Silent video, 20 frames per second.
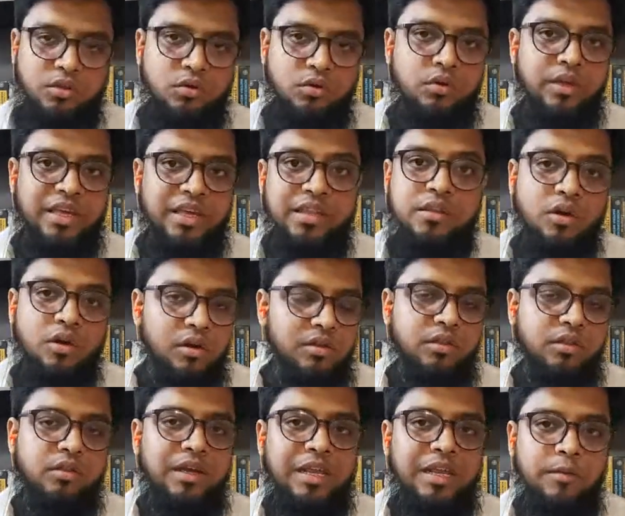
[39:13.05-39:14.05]
is
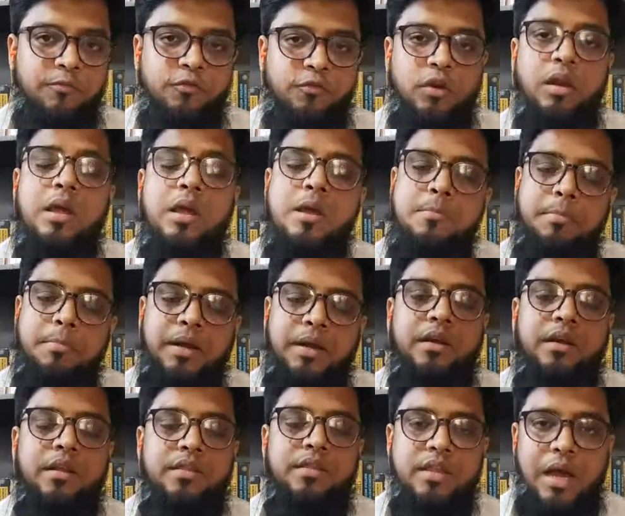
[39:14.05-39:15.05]
also helpful, but
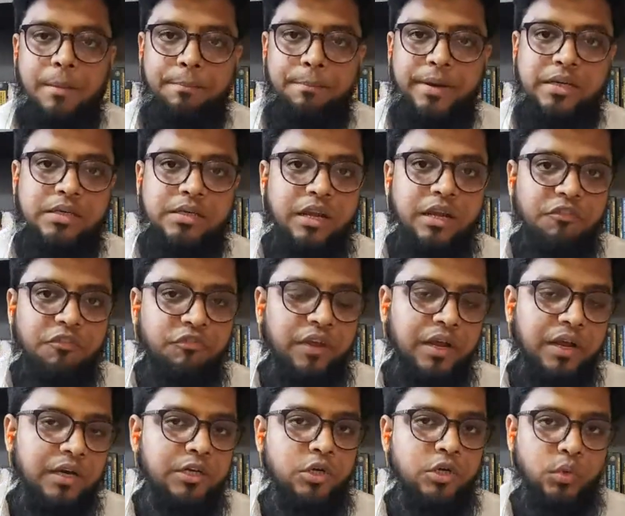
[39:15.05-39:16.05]
it is a bit
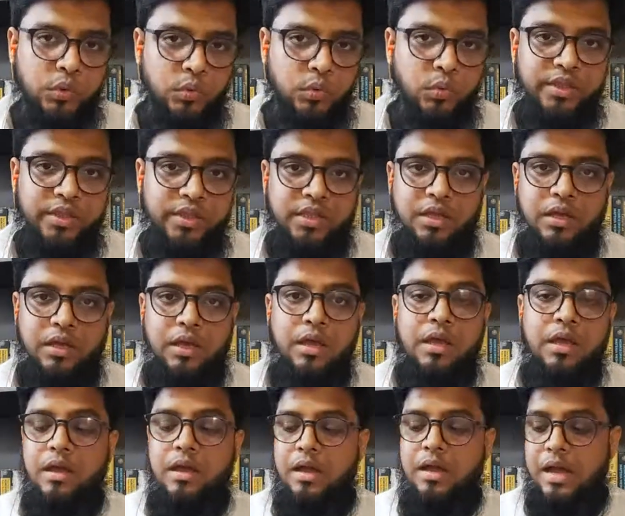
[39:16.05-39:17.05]
difficult to use.
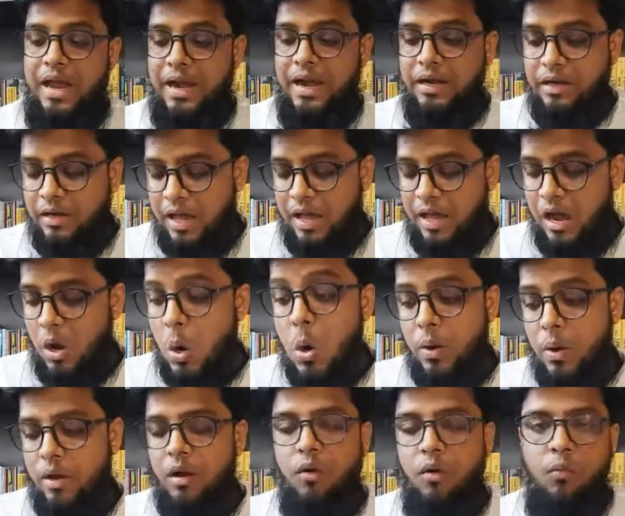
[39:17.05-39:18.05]

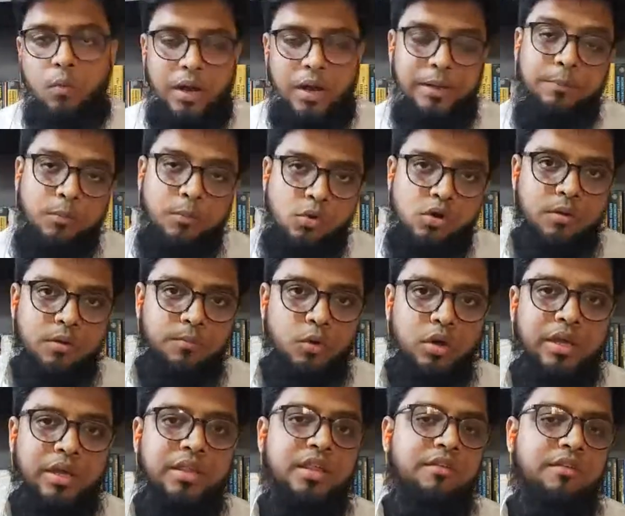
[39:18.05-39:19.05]
Now, one more
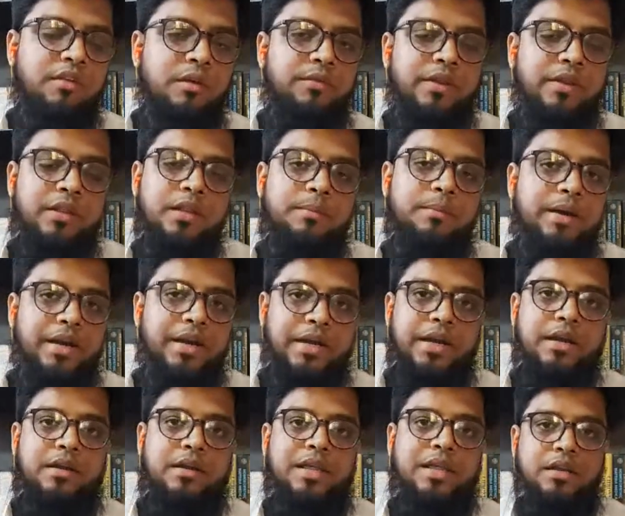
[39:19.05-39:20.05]
book is available in the
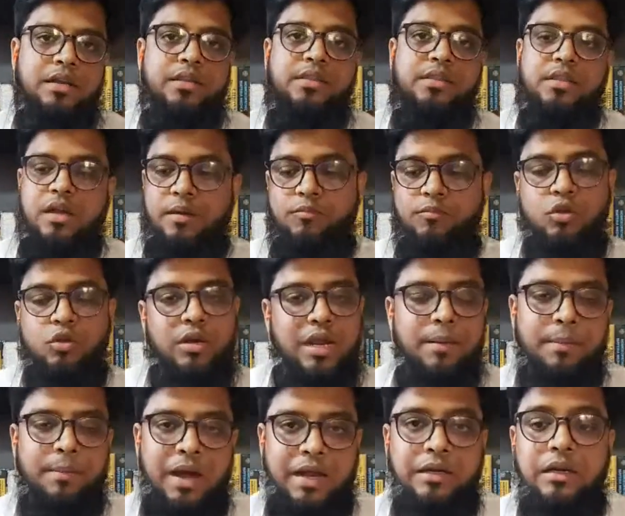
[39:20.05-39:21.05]
market, that is Abdur
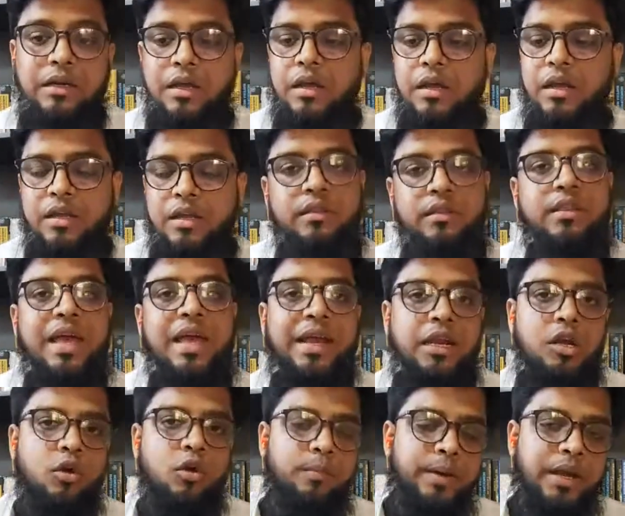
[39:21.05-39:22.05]
Rahman,
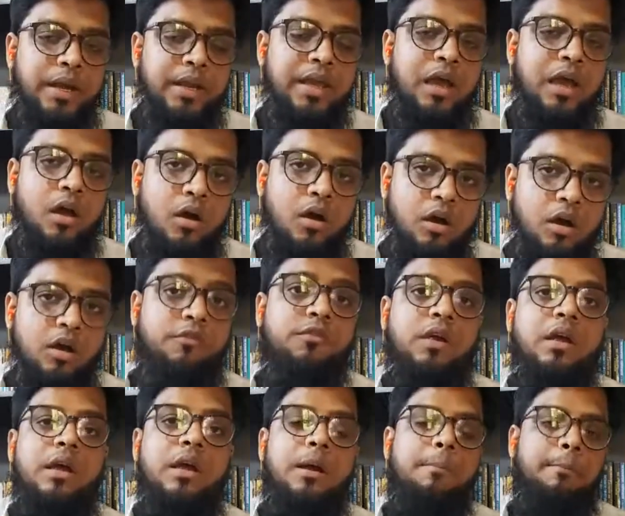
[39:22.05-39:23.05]
Encyclopedia of
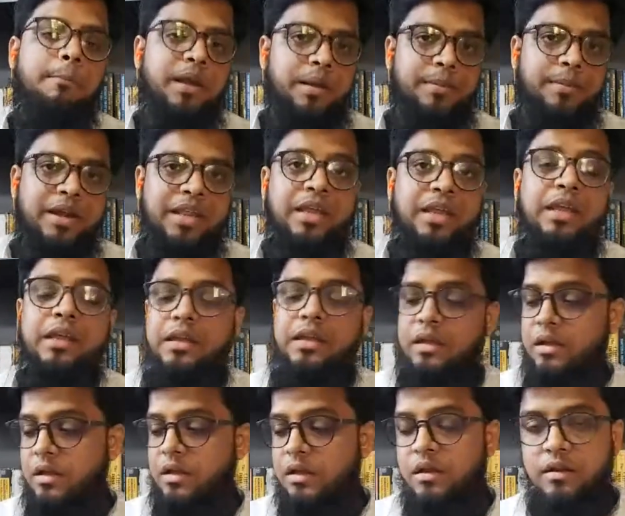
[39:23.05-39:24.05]

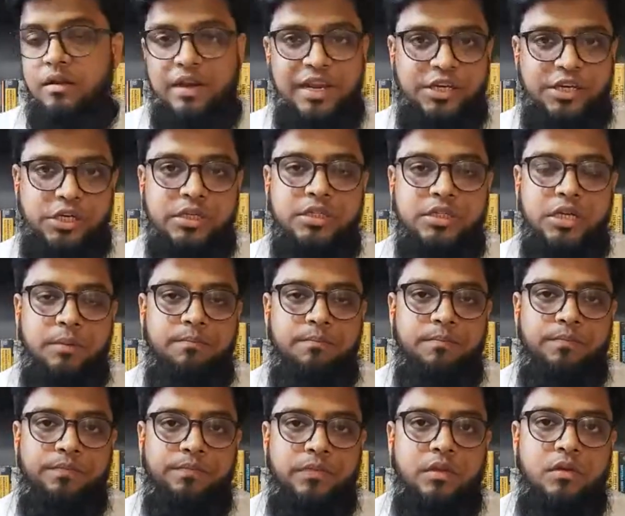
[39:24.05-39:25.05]
Remedy
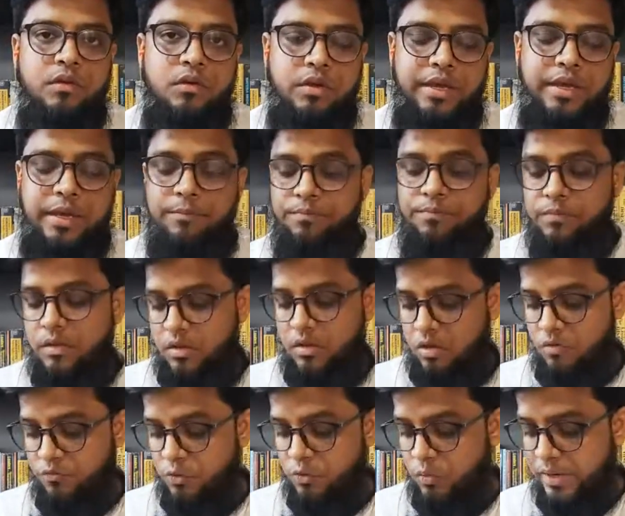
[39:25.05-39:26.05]
Relationship. Okay,
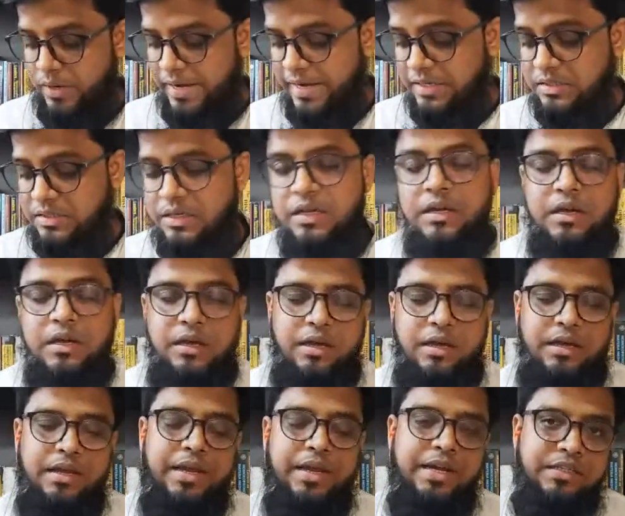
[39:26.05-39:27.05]
if you get
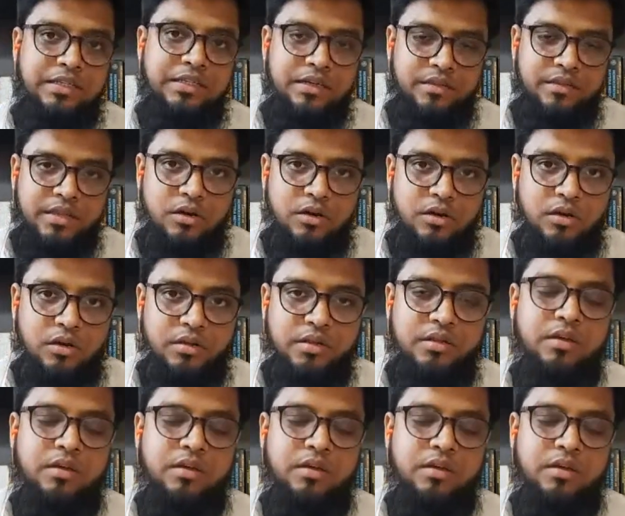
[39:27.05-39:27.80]
it Xerox,